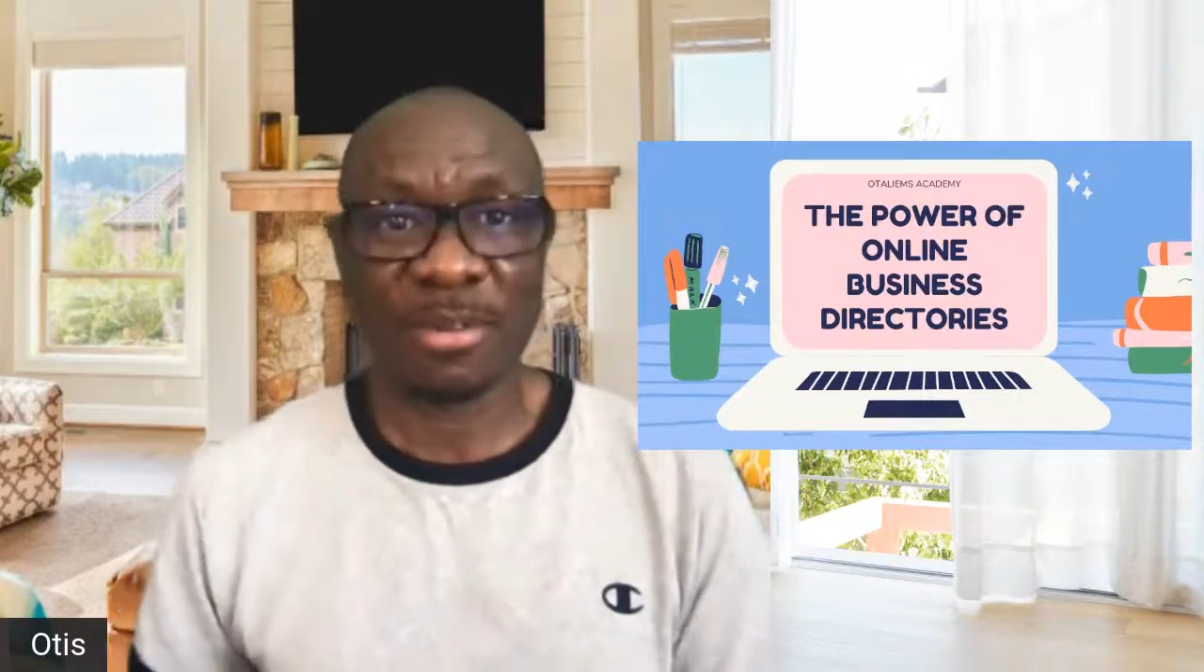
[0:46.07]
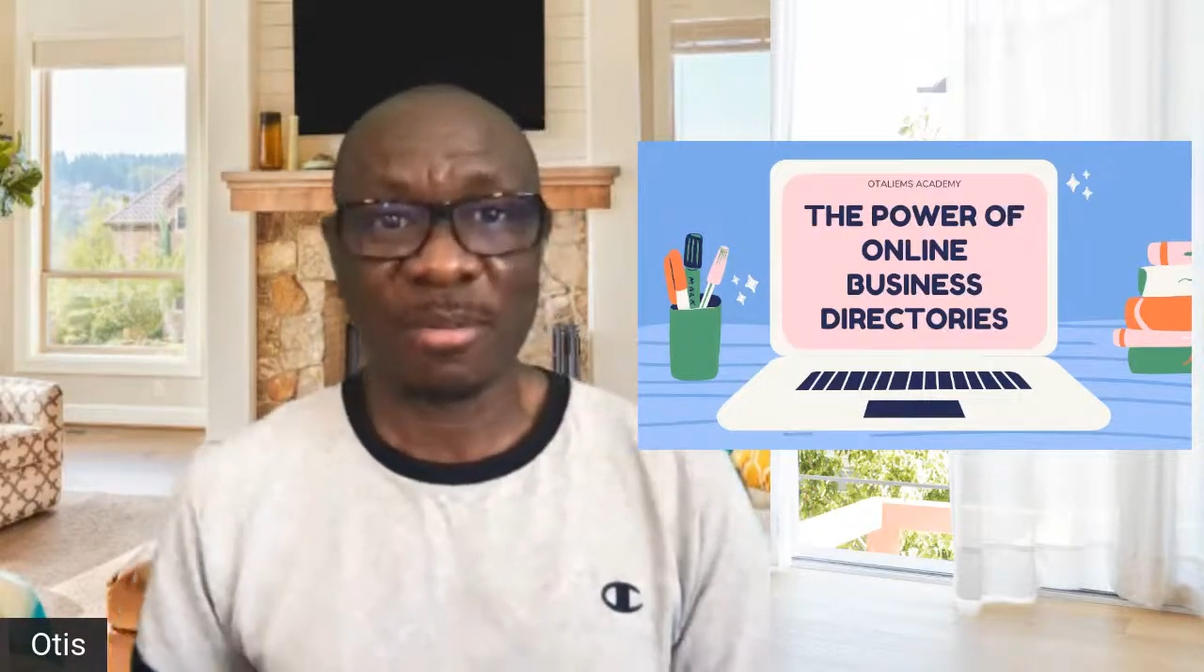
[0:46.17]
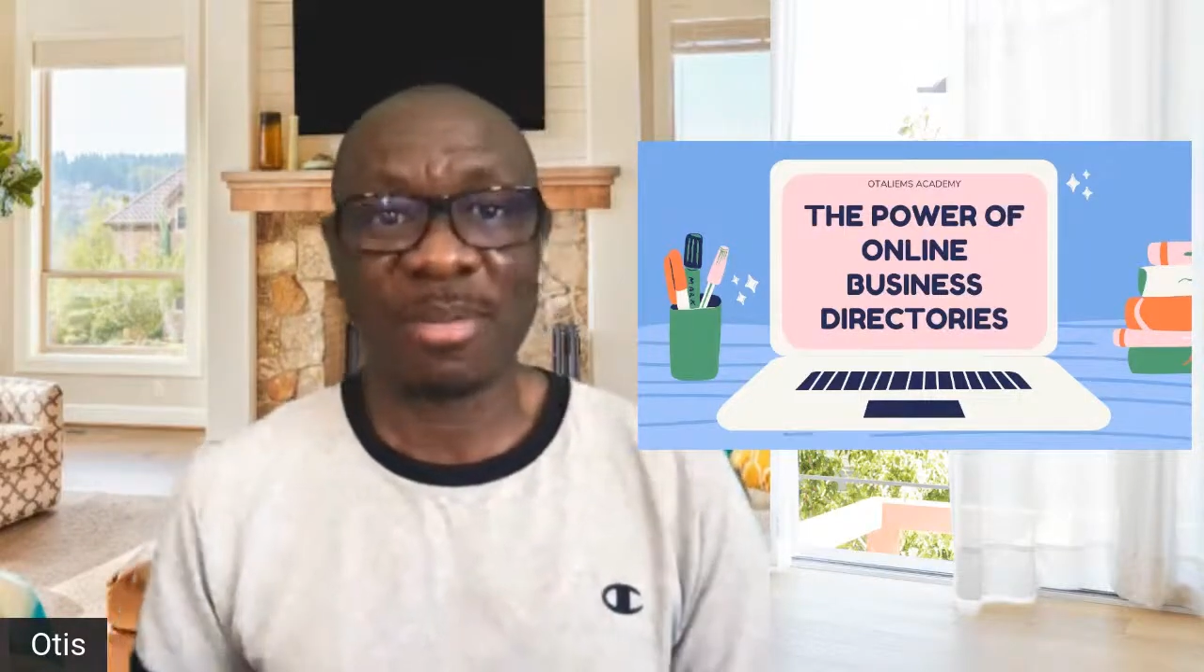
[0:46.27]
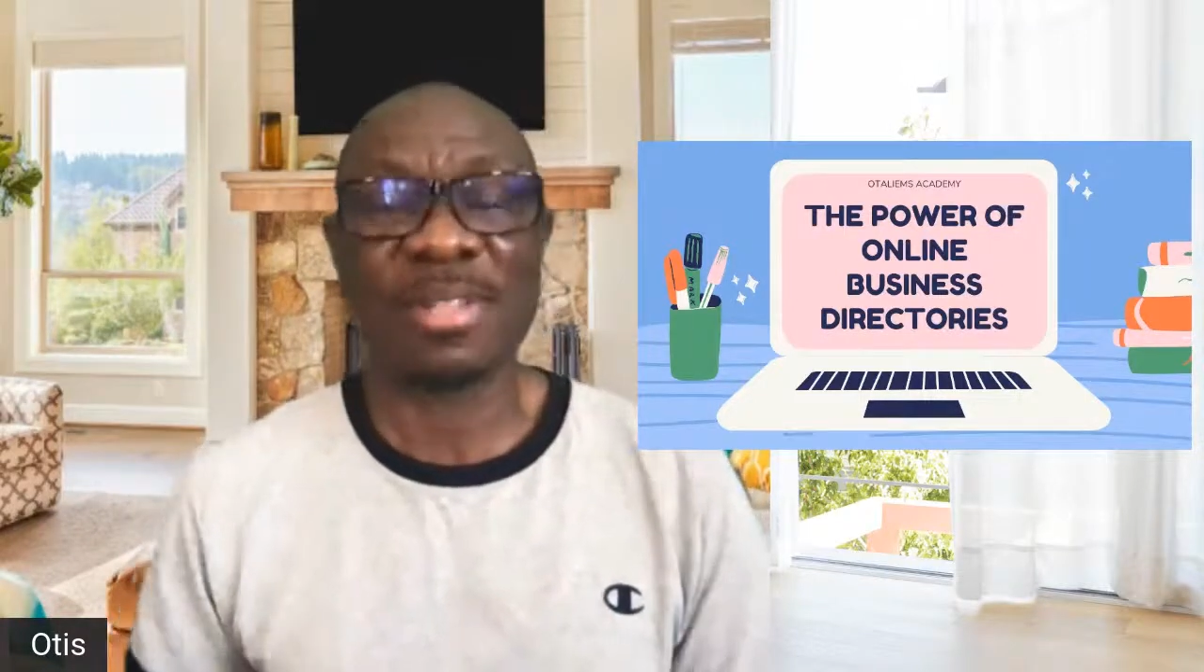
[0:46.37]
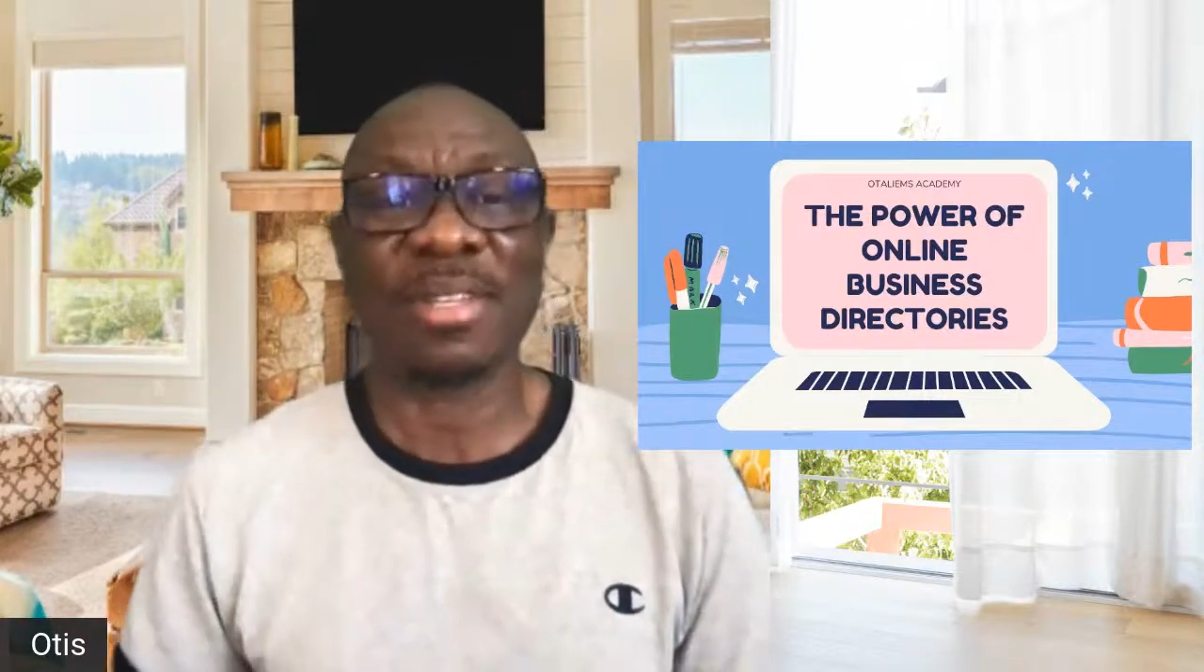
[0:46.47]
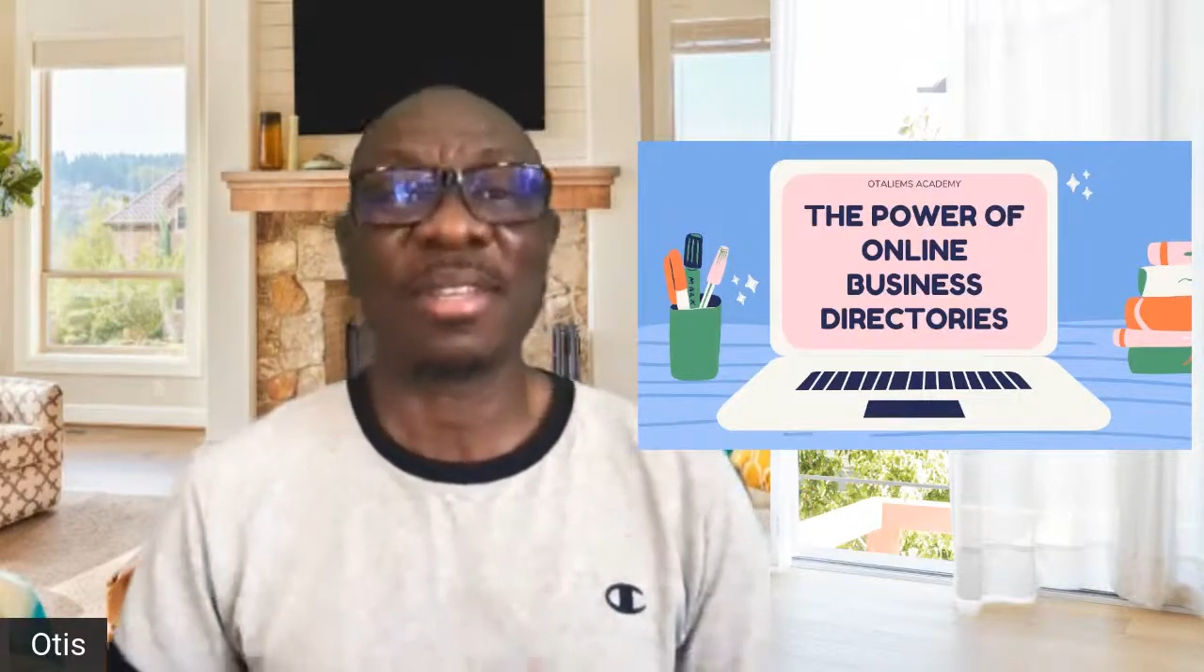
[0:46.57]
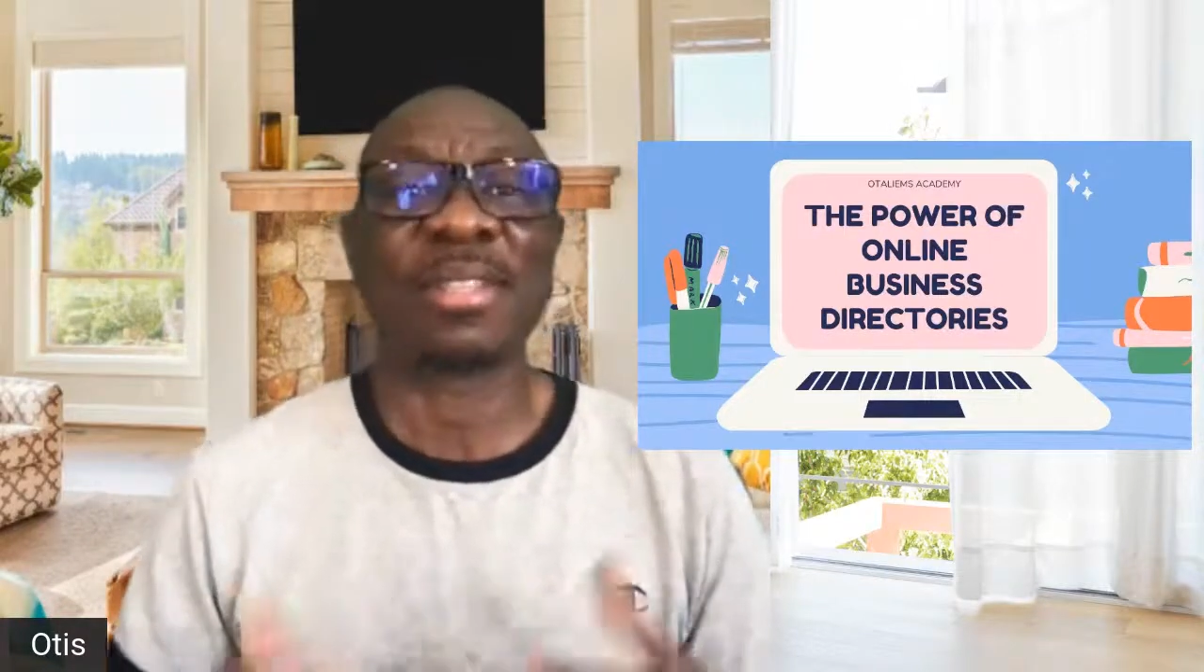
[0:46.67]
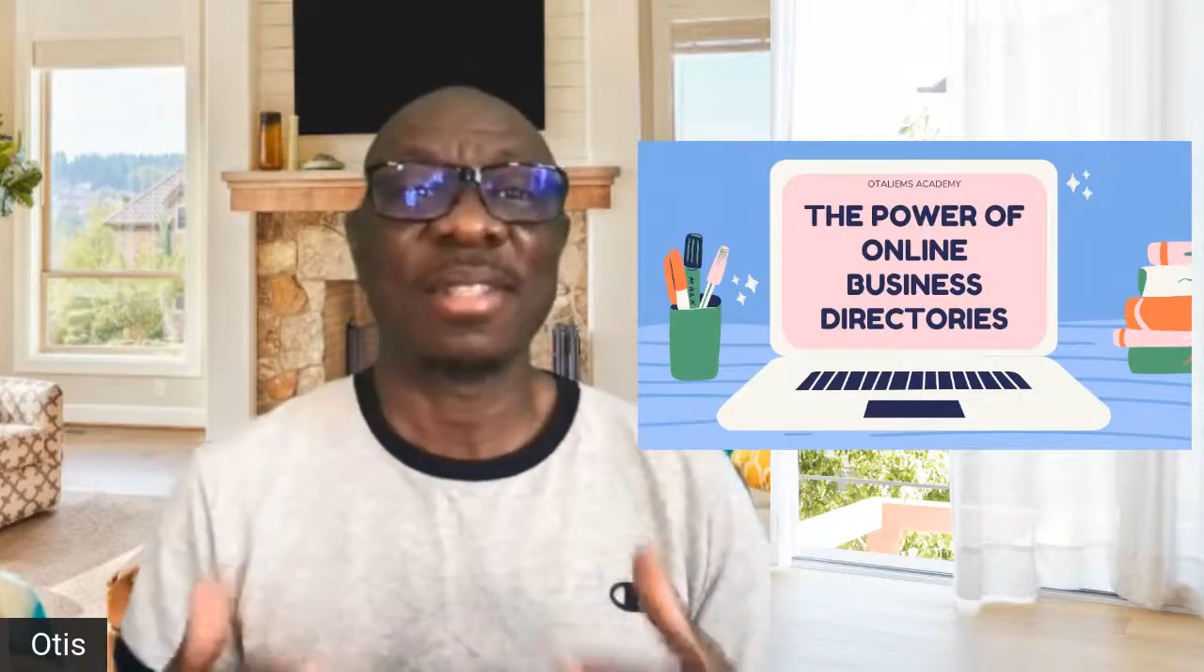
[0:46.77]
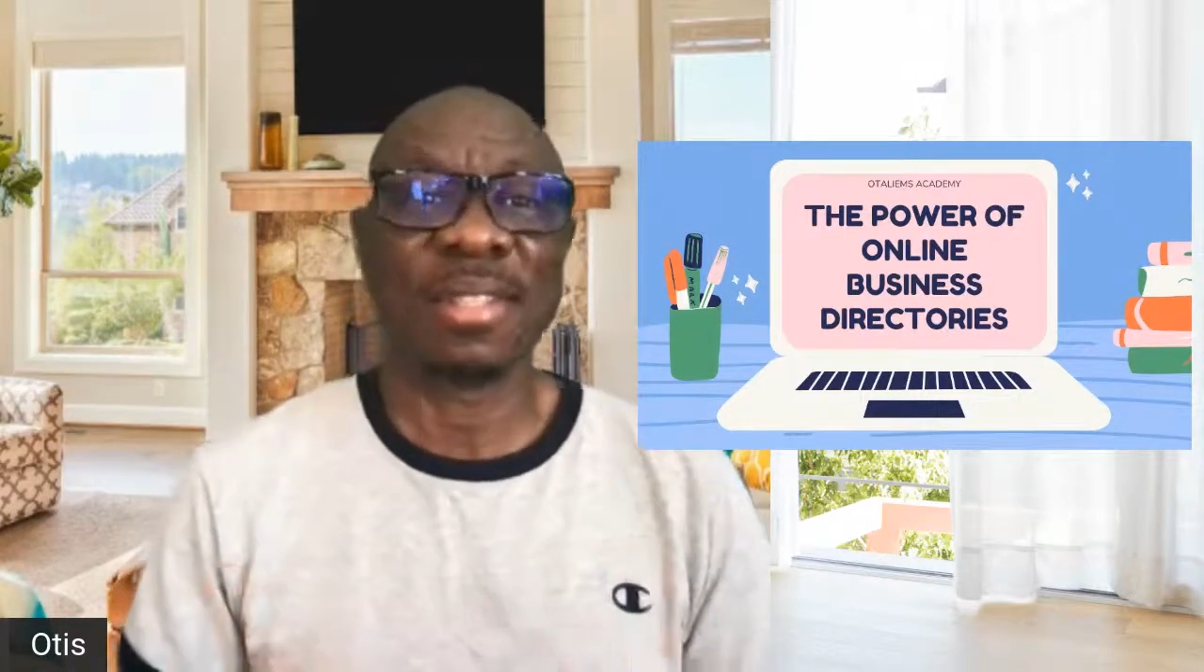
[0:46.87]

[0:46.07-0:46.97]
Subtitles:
business